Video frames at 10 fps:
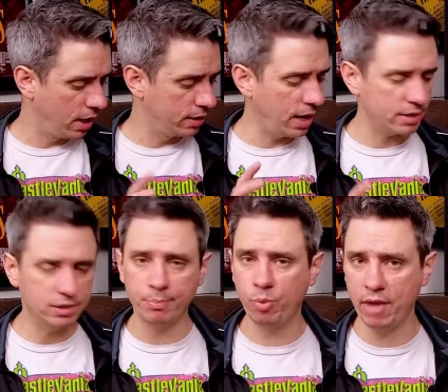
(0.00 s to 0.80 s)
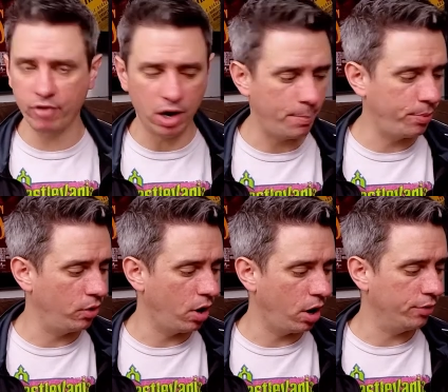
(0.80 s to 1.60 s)
Next up, we have a
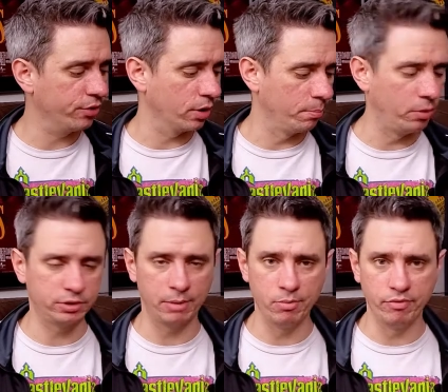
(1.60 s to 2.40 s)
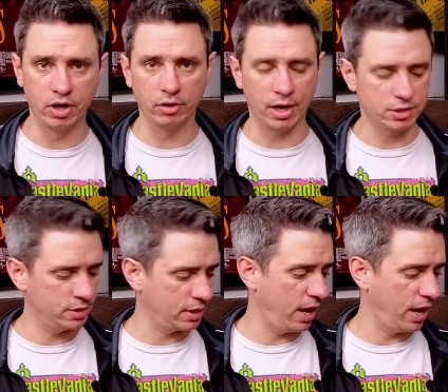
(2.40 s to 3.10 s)
couple other multi-movie collections.